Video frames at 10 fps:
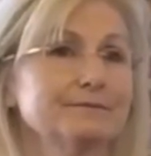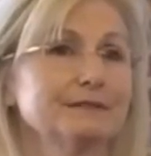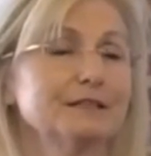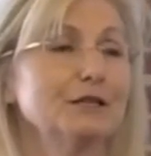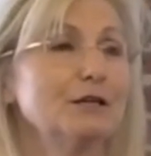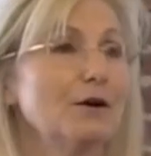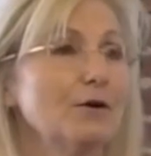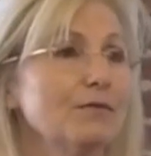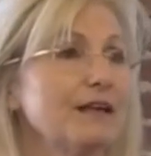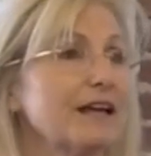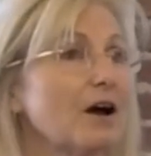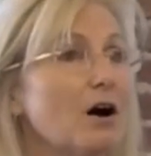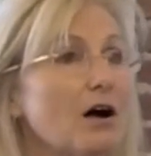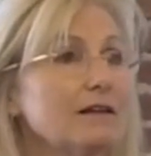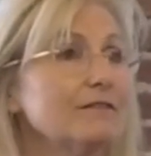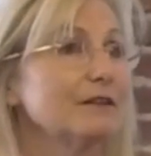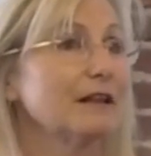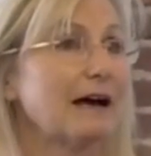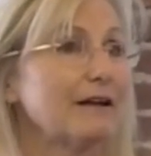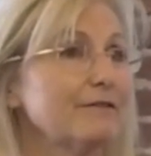You know, that all of
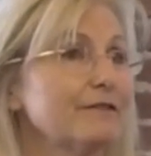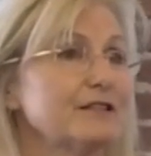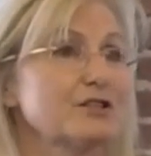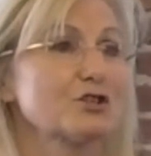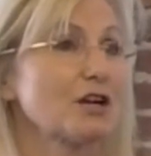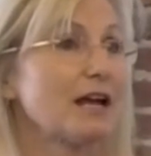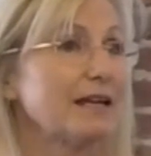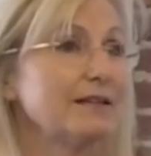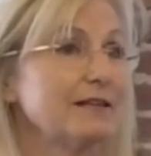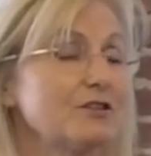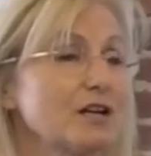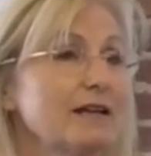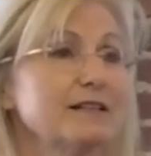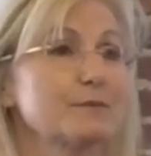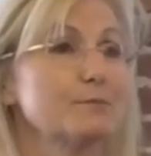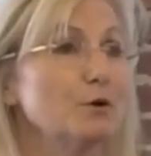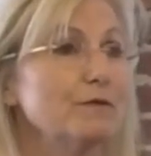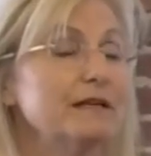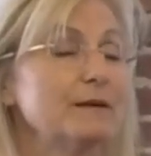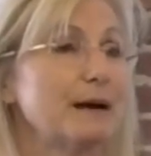life is change and it's
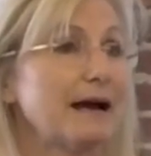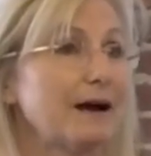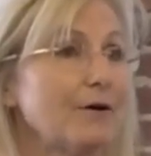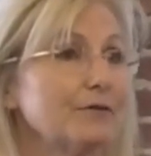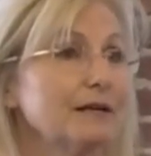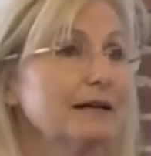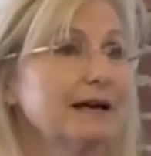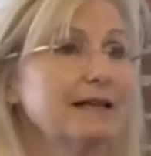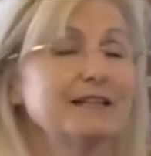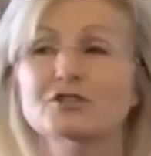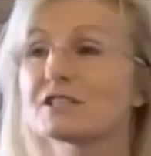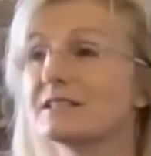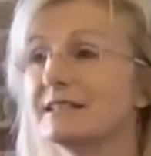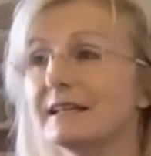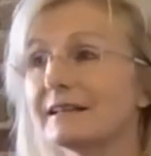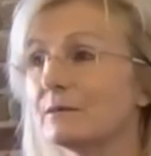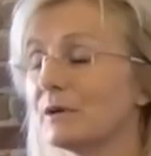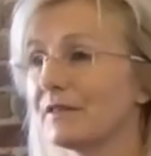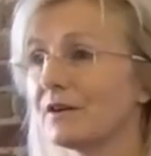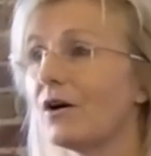moving about and it's just dealing
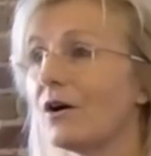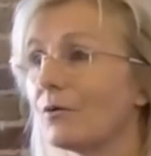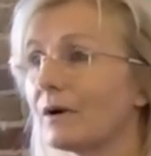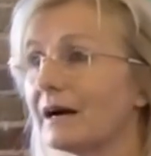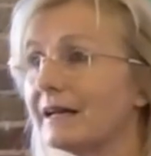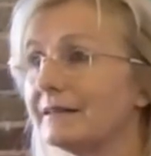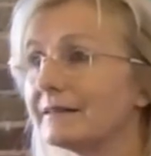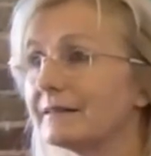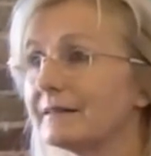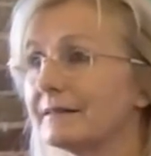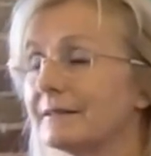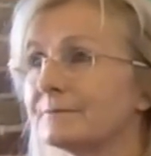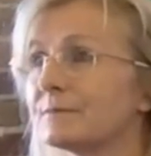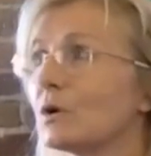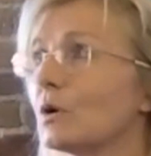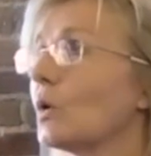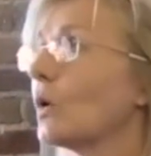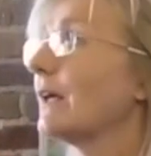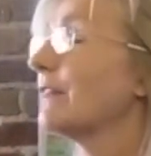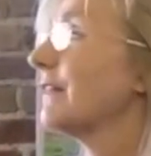with it all, right?
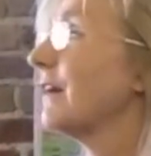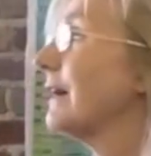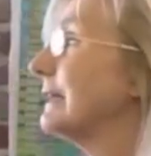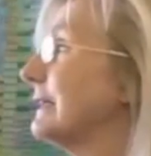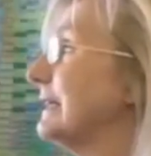Or I thought